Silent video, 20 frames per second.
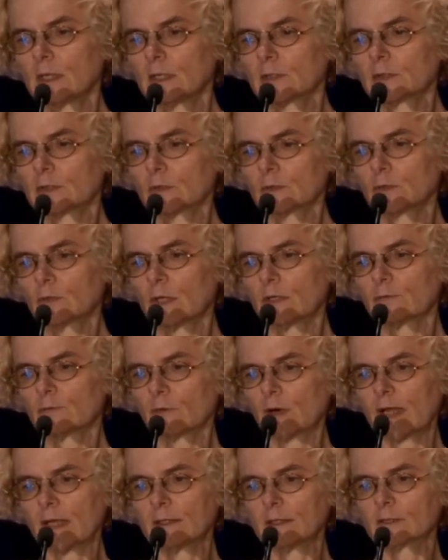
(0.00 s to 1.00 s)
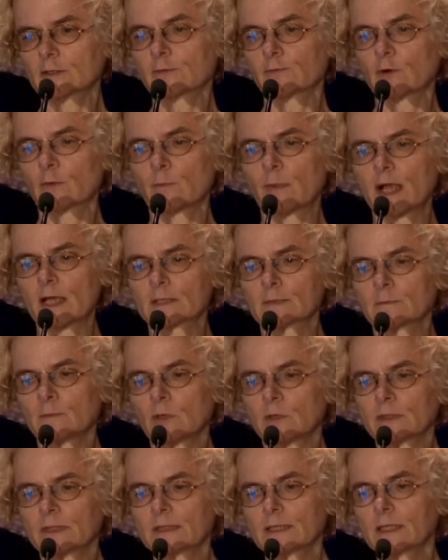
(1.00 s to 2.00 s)
So 12th graders for past
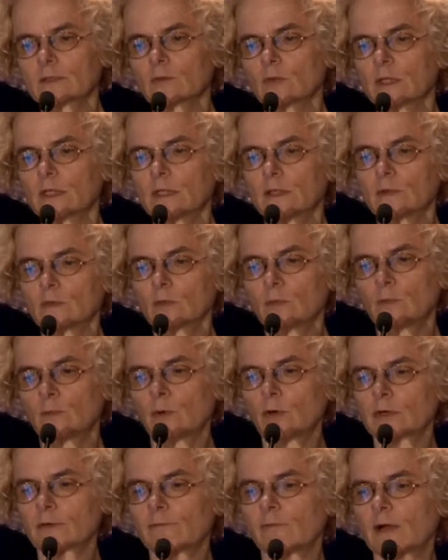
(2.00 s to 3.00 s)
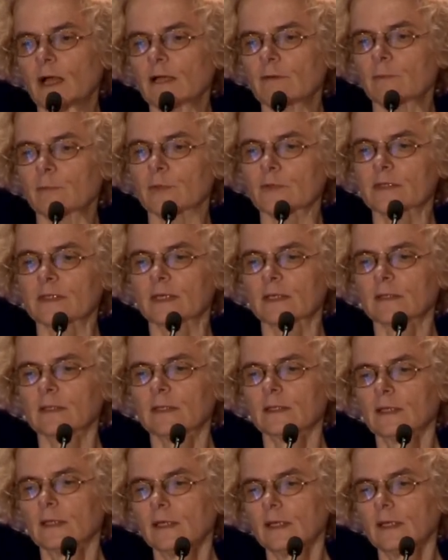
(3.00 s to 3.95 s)
month is at 22.5%.